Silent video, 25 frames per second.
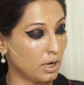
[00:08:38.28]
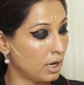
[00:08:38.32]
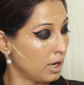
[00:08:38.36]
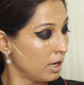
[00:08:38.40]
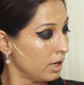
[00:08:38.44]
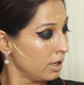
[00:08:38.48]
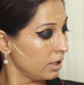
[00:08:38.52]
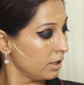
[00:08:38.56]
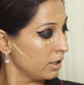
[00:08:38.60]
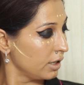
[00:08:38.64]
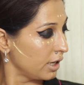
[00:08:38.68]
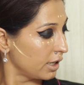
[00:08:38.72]

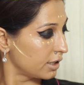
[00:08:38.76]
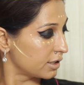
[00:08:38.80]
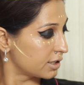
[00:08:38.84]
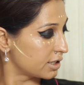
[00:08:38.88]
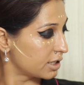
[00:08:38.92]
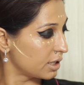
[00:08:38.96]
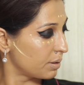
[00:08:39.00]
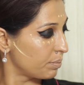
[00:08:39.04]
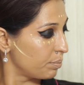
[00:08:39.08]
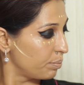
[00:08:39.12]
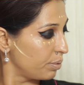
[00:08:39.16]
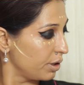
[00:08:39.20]
And next
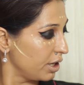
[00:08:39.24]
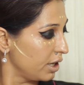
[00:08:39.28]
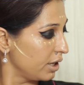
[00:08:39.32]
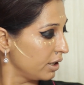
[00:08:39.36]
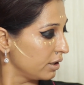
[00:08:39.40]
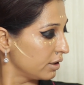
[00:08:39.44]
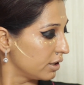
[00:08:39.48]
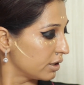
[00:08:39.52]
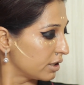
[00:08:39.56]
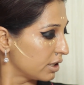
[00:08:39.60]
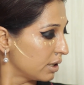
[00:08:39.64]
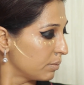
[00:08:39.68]
step
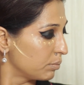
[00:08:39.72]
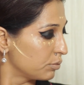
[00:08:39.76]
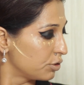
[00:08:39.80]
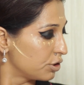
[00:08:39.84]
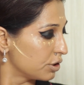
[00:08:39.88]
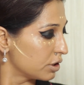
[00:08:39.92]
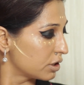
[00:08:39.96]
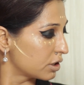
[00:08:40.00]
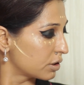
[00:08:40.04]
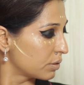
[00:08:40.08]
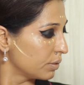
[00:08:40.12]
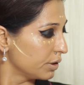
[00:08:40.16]
being that I'm
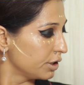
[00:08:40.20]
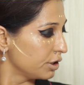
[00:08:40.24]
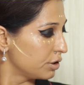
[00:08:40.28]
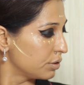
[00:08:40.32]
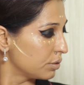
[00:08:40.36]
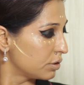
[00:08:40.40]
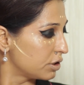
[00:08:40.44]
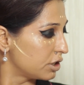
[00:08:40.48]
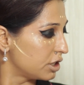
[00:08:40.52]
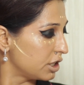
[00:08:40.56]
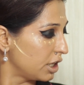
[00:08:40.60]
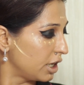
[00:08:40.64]
just going
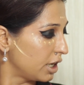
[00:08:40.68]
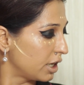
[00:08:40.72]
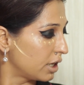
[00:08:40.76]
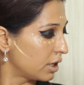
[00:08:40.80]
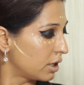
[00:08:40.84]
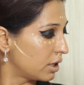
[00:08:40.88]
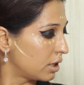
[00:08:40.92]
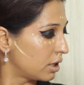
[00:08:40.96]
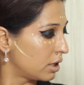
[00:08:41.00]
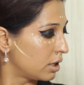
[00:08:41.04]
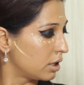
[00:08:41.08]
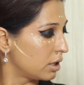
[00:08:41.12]
to take
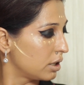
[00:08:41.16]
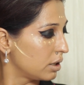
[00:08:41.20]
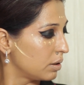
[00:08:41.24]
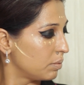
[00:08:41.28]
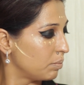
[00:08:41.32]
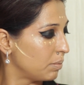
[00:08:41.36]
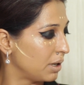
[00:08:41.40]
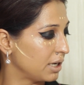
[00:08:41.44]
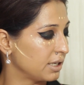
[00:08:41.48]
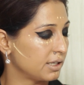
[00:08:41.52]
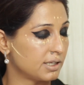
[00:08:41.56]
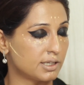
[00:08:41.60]

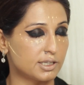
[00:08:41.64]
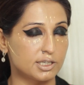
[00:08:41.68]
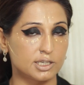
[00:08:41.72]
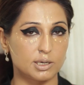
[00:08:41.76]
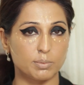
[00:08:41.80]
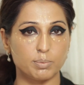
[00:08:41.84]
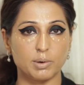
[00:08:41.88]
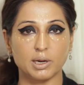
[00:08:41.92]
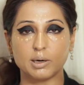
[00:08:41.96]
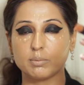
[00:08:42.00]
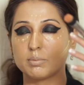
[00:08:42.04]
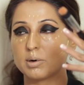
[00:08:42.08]
my
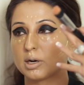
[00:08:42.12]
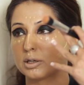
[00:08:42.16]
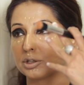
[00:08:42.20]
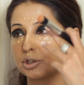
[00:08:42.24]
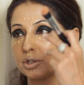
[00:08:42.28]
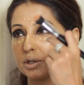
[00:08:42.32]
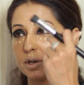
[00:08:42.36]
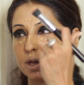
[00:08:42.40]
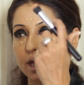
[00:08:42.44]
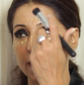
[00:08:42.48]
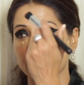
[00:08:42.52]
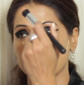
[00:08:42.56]
stippling
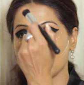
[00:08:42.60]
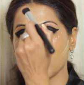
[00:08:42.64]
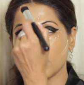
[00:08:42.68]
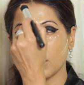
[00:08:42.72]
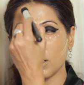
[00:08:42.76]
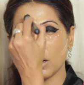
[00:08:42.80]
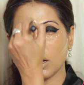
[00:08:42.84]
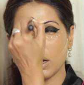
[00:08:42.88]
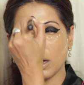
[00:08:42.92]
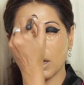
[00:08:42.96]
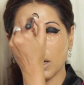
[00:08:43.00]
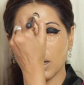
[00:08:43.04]
brush again
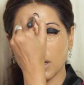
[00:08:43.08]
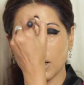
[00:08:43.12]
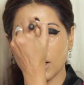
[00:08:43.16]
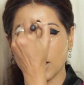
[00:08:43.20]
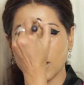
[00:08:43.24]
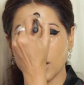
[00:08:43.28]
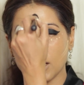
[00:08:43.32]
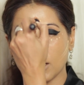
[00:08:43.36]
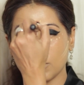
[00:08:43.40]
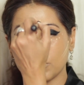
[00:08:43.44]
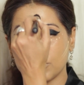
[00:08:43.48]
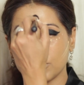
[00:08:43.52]

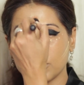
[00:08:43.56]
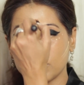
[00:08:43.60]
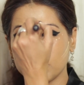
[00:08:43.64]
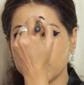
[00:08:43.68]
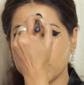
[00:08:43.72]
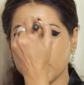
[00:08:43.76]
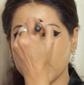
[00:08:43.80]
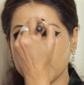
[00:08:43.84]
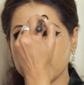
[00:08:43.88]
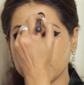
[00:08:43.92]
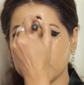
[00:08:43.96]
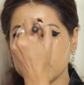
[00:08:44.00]
and I'm going to
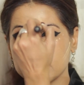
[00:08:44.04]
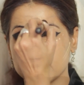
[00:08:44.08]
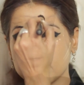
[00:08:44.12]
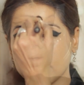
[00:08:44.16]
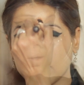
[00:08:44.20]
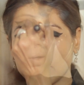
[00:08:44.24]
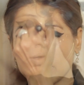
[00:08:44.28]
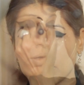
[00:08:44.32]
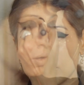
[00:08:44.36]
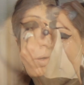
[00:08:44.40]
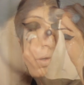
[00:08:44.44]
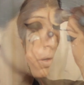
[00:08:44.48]
blend this
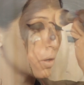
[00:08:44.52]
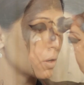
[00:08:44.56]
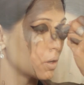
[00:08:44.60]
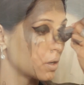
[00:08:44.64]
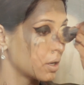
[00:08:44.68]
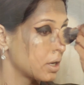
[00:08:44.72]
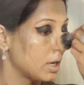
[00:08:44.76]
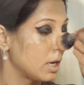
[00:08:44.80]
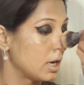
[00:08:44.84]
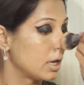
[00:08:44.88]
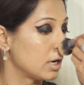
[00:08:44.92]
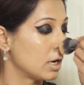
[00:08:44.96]
out.
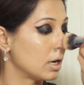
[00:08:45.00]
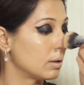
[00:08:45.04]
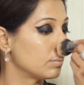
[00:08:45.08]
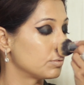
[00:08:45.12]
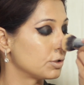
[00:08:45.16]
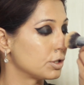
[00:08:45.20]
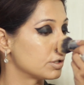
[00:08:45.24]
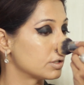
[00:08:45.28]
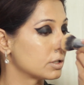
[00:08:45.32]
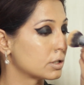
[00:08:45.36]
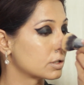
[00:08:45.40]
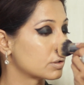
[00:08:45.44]
And
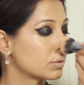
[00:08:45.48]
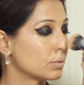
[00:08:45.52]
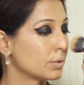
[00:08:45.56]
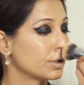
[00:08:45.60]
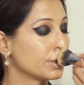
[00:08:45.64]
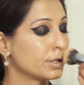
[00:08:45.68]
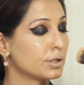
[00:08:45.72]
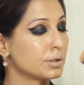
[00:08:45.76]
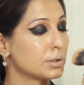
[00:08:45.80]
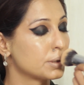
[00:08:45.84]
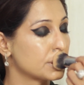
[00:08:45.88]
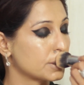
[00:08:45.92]
I'm just
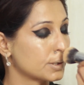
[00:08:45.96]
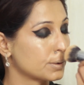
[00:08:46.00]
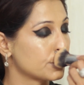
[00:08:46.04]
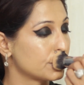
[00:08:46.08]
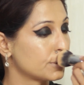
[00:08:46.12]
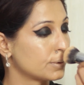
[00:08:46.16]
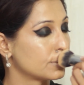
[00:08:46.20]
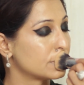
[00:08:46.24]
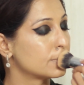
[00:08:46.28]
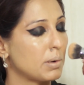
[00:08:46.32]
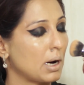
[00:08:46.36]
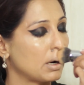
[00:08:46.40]
going to
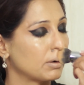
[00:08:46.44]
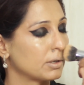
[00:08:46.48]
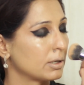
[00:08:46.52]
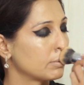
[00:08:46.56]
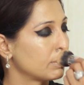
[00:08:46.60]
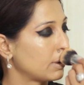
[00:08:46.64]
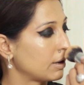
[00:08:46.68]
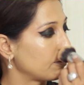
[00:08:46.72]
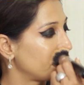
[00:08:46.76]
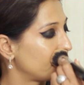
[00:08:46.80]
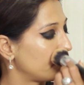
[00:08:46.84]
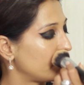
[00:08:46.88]
powder
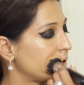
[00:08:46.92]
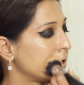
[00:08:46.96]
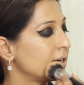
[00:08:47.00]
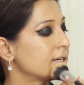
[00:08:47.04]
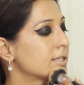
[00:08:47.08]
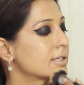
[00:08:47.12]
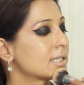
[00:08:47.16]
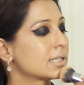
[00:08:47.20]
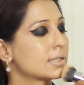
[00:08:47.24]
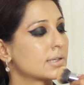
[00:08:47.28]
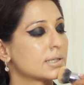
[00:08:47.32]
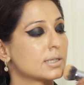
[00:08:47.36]
my
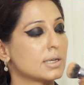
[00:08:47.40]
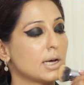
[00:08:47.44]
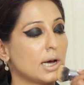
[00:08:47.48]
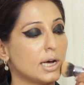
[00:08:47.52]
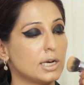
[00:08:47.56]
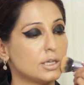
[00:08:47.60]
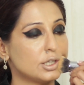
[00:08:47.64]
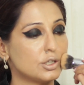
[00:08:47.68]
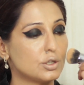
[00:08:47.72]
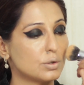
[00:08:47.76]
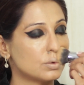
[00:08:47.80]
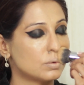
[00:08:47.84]
face
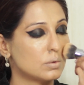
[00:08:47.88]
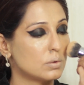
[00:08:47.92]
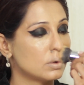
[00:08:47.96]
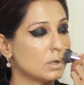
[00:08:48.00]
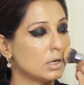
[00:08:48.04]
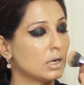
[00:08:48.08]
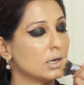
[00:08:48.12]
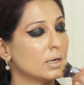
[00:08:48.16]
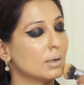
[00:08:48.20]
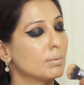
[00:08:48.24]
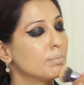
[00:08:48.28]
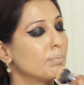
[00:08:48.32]
and
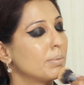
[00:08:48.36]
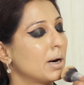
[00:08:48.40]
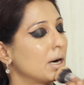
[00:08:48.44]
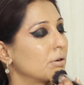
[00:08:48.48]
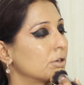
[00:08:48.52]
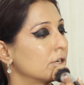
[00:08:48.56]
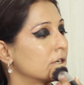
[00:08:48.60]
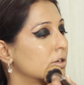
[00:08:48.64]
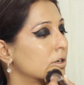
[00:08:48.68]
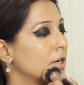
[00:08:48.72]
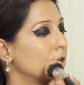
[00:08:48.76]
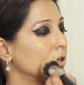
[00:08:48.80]
do a
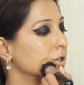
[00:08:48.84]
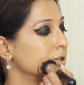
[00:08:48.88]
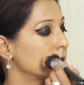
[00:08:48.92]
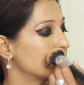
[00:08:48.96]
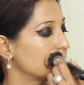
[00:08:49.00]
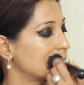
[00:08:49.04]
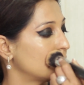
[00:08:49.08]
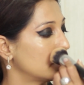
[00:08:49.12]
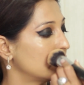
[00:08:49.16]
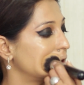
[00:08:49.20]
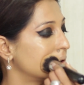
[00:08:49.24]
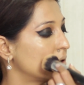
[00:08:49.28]
powder contour.